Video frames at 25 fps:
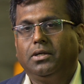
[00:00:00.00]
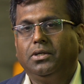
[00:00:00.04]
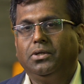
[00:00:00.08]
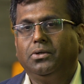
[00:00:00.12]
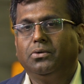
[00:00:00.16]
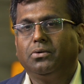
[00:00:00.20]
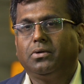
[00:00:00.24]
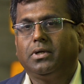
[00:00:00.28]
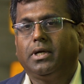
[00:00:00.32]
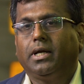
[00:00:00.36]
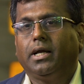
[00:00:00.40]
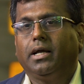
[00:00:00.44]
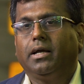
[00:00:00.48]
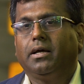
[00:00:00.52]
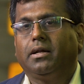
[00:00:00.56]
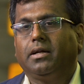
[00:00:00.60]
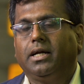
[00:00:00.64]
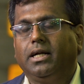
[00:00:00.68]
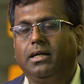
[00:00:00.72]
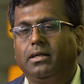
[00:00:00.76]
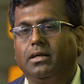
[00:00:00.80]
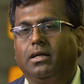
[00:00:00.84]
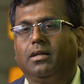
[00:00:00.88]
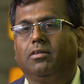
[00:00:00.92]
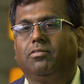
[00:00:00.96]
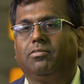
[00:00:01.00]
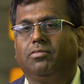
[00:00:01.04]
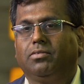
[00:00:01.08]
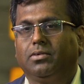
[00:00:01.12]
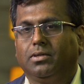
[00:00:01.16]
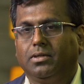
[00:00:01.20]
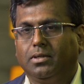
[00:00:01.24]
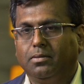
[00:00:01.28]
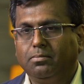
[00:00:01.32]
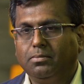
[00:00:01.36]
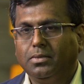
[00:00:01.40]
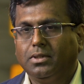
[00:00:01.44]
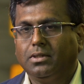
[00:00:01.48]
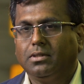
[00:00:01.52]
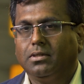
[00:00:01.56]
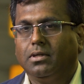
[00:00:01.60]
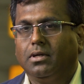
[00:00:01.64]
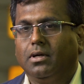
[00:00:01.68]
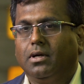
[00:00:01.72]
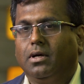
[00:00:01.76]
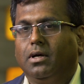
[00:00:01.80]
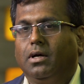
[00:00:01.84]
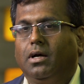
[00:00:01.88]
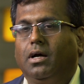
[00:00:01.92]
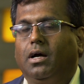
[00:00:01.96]
UK retail firms
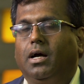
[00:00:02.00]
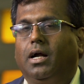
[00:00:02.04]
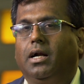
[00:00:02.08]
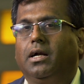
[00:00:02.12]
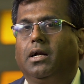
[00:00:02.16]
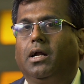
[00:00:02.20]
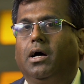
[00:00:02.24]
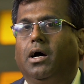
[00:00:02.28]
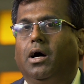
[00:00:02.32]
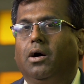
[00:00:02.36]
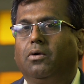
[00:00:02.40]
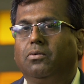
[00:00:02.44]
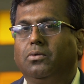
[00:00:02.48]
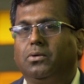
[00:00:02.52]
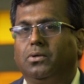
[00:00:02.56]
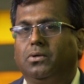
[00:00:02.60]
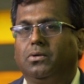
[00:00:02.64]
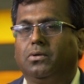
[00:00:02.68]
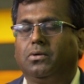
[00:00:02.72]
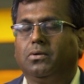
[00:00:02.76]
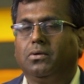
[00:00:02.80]
and how